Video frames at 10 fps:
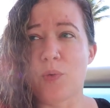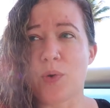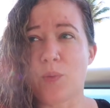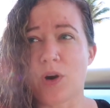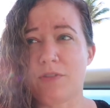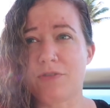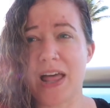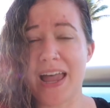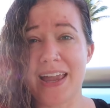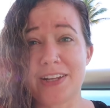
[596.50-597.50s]
we weren't
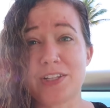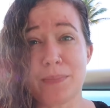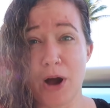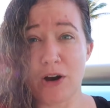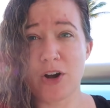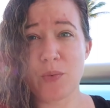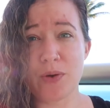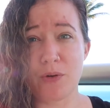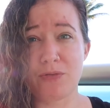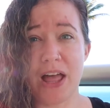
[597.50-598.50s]
flying tomorrow. We
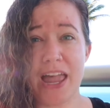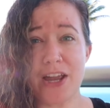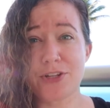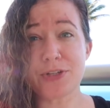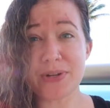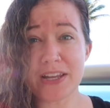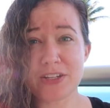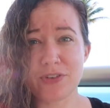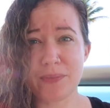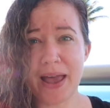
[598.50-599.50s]
were flying two
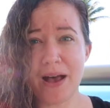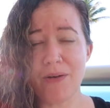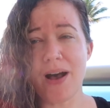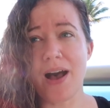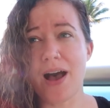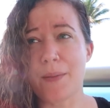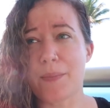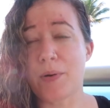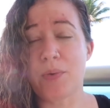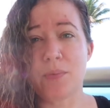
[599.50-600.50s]
days from now, um,
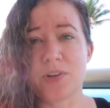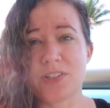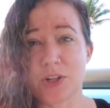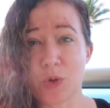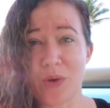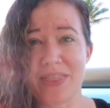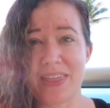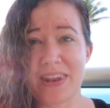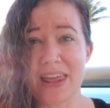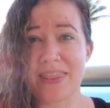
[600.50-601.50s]
but we were still
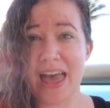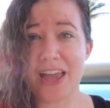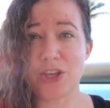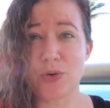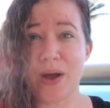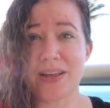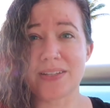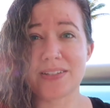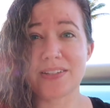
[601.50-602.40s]
within that US